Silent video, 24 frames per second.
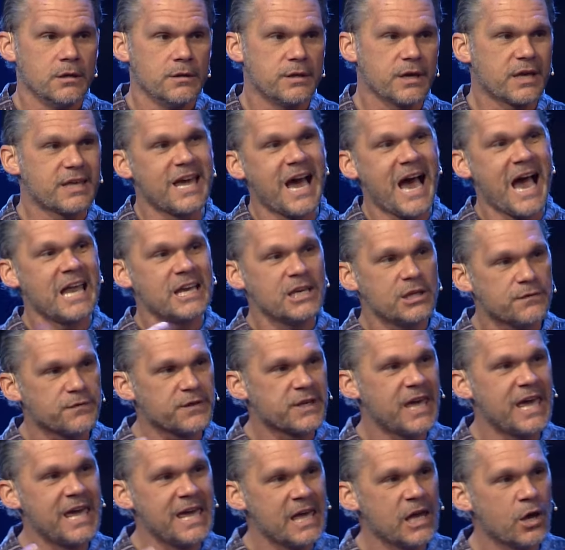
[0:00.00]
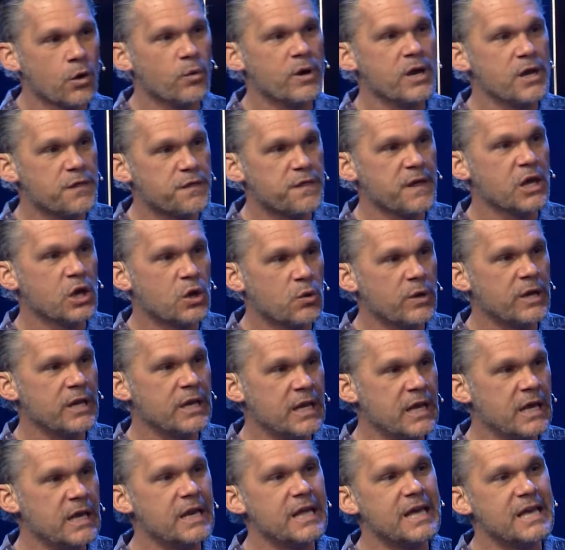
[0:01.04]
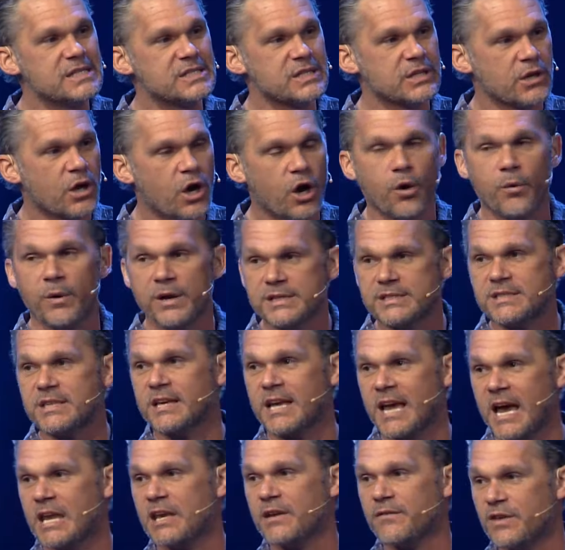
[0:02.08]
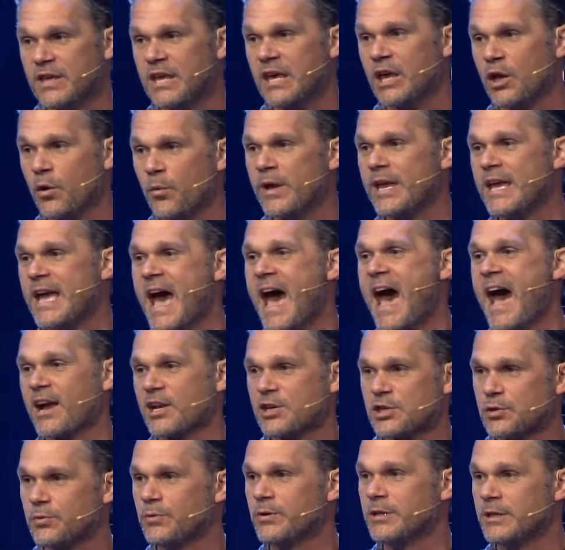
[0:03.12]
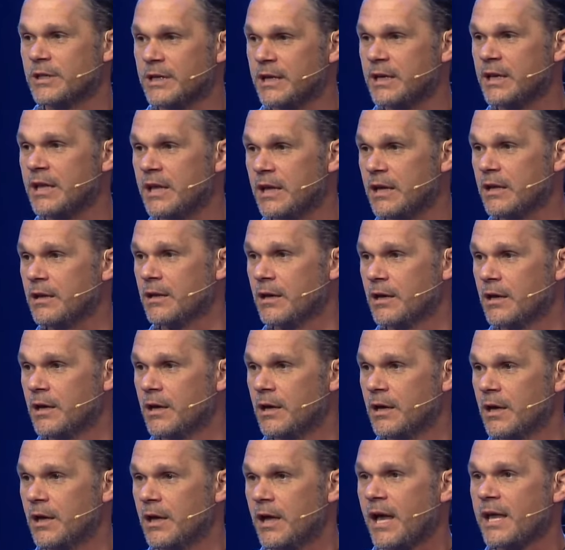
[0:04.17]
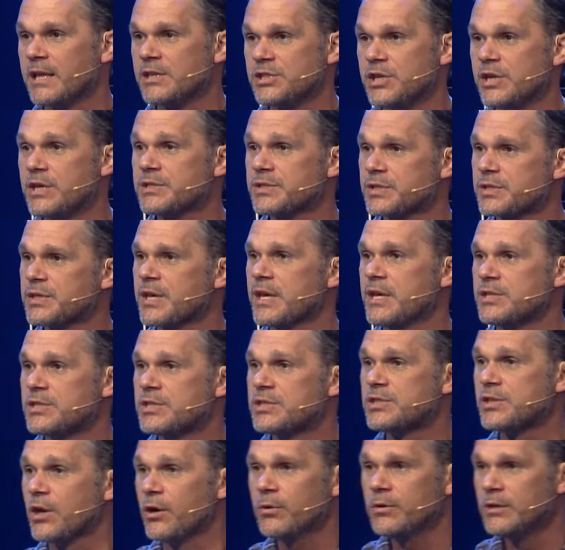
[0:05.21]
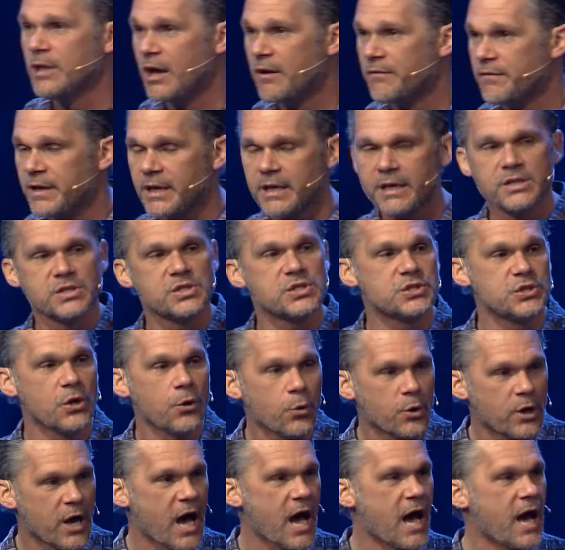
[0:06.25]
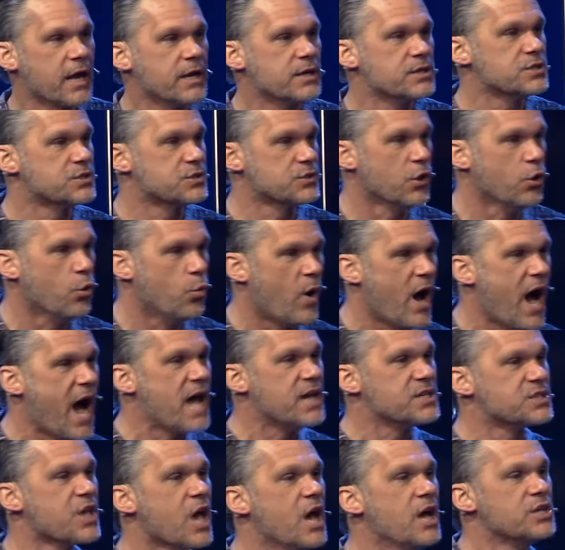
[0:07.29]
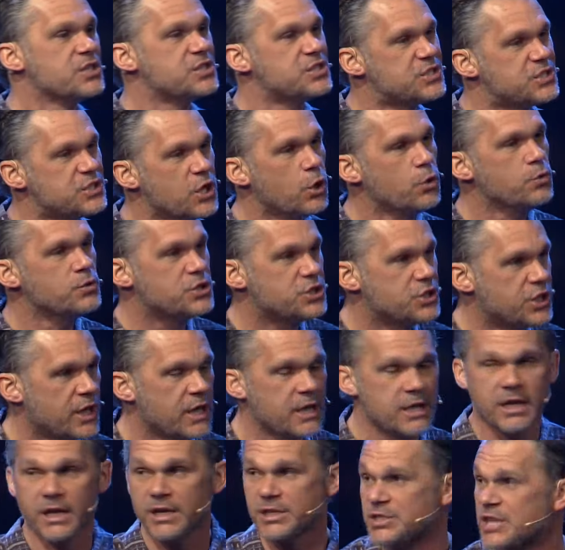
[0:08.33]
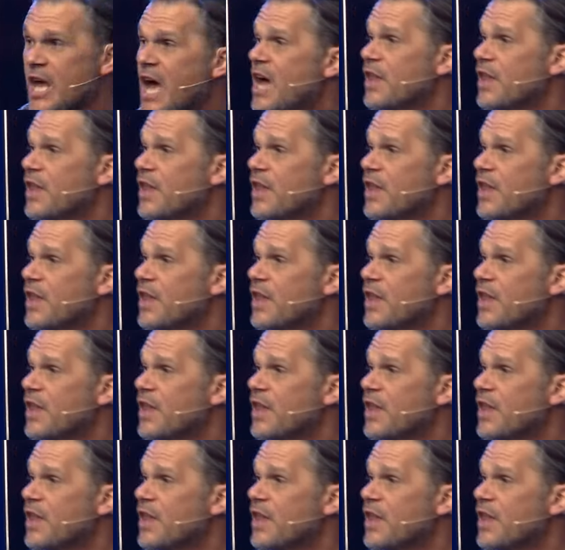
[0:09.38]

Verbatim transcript: The kind of king we think we need isn't always the kind of king we actually need. And Jesus is so loving, so kind, so wise, so genius.